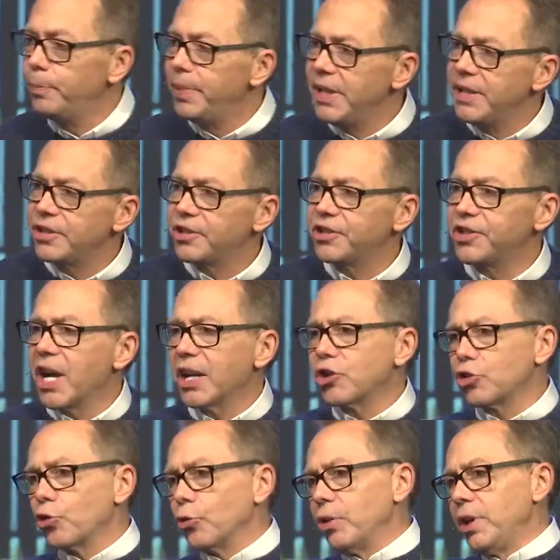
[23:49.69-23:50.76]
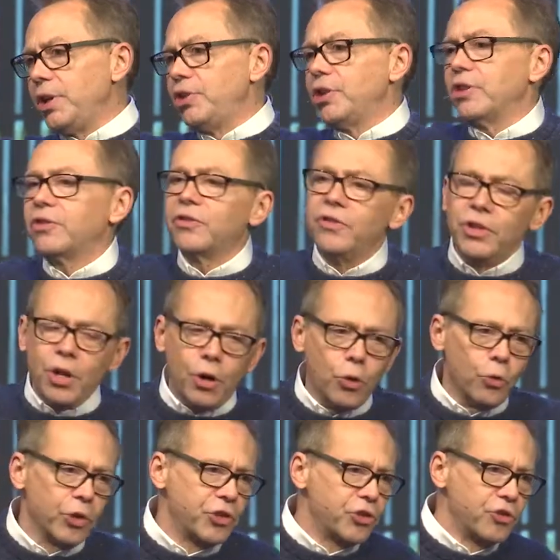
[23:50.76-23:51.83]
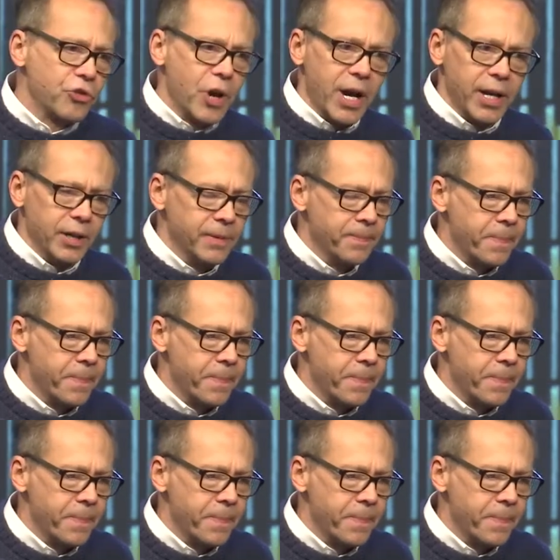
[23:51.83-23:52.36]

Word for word: be sexually just no restraint.